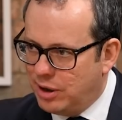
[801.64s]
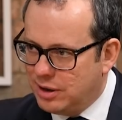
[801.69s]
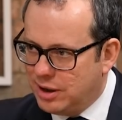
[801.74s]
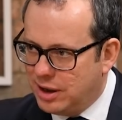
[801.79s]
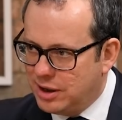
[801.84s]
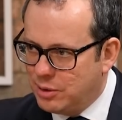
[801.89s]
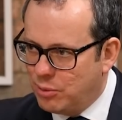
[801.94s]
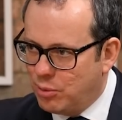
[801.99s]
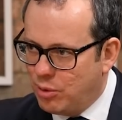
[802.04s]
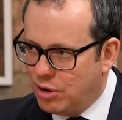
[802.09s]

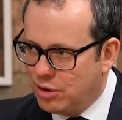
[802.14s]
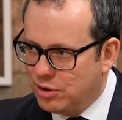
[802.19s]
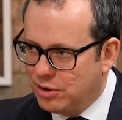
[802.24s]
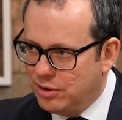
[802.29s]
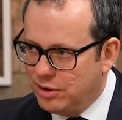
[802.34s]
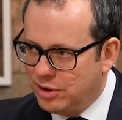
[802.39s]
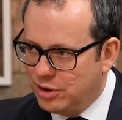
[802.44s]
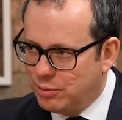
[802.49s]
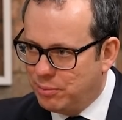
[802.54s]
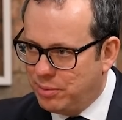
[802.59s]
like the one
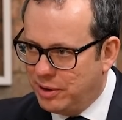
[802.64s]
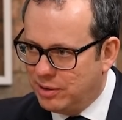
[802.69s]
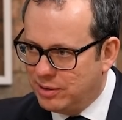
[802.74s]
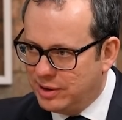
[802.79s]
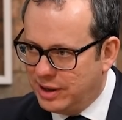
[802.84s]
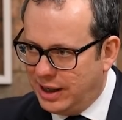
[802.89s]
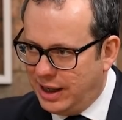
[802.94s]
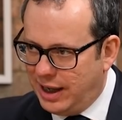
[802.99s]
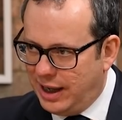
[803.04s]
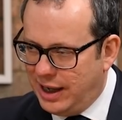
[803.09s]
you're
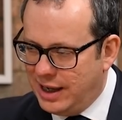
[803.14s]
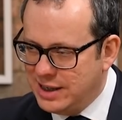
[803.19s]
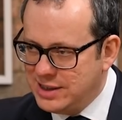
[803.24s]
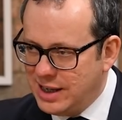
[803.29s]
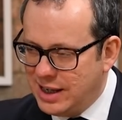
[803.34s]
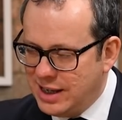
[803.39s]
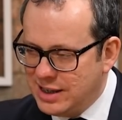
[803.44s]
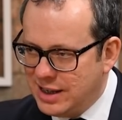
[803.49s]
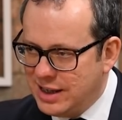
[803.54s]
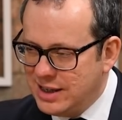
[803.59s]
building.
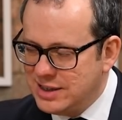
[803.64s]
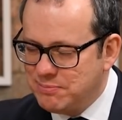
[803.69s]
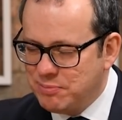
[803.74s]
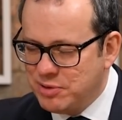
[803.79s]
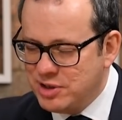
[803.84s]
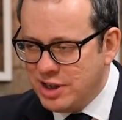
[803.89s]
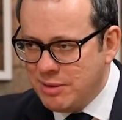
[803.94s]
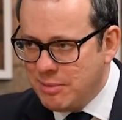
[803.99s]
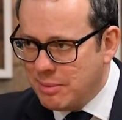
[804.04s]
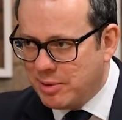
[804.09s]

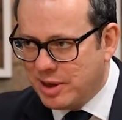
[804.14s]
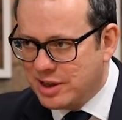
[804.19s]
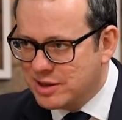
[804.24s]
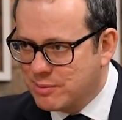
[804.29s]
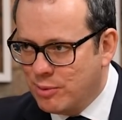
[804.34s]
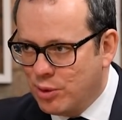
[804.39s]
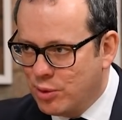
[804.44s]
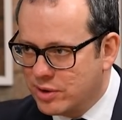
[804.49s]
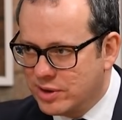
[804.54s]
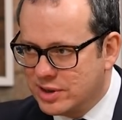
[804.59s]
Presumably it's
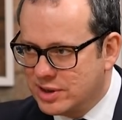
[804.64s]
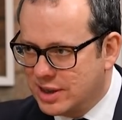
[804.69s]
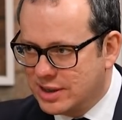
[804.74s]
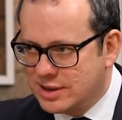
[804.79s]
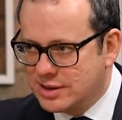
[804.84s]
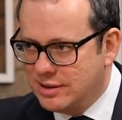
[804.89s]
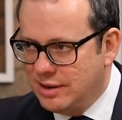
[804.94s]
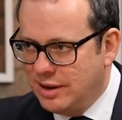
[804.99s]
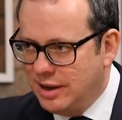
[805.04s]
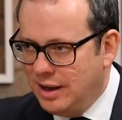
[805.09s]
more than
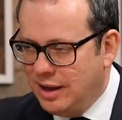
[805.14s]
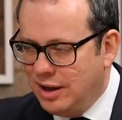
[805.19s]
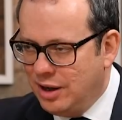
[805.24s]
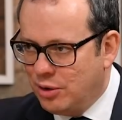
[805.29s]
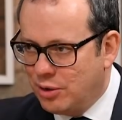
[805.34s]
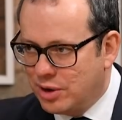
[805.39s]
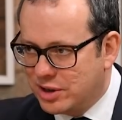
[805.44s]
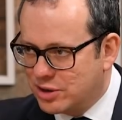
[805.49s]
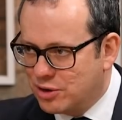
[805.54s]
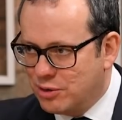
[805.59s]
just
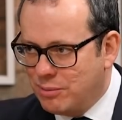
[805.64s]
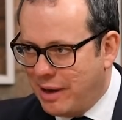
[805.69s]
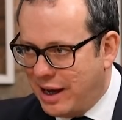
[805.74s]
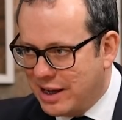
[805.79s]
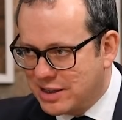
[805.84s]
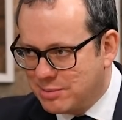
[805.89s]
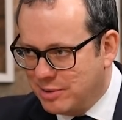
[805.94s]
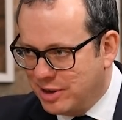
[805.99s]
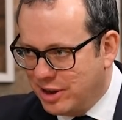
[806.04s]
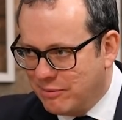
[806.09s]
critical
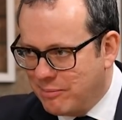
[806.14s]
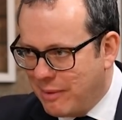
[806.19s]
mass. I mean, you've